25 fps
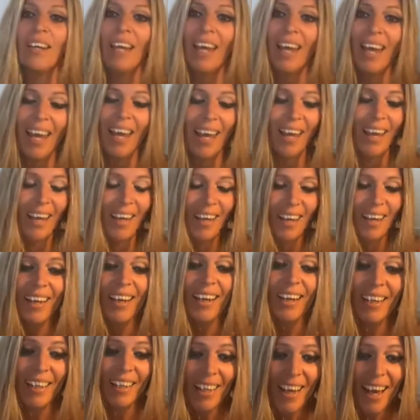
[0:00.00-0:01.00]
Yeah.
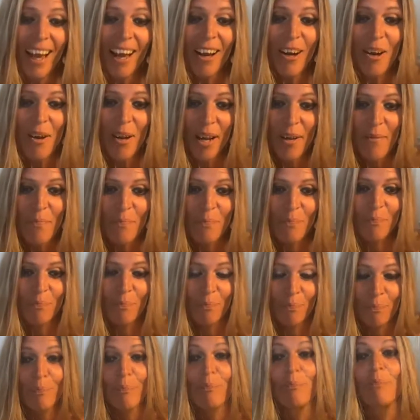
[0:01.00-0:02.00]
That's the journey. That's the
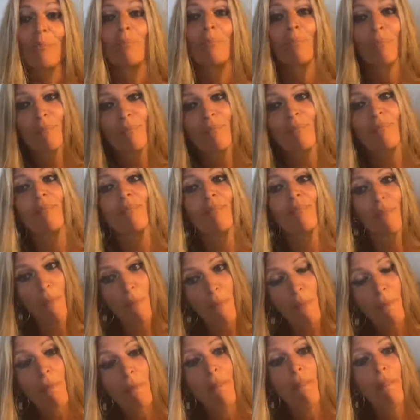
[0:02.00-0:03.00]
road. Bumps.
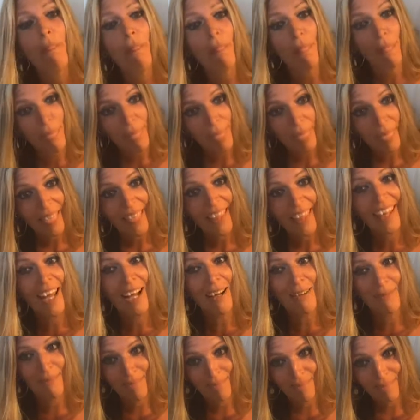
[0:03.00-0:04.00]
Hills
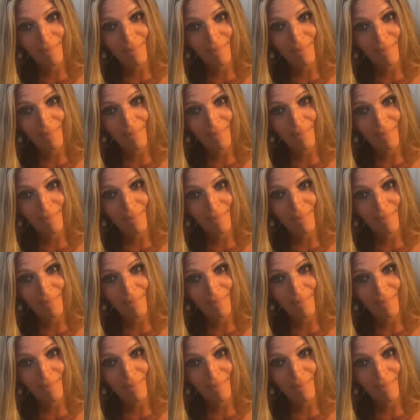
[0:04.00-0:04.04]
and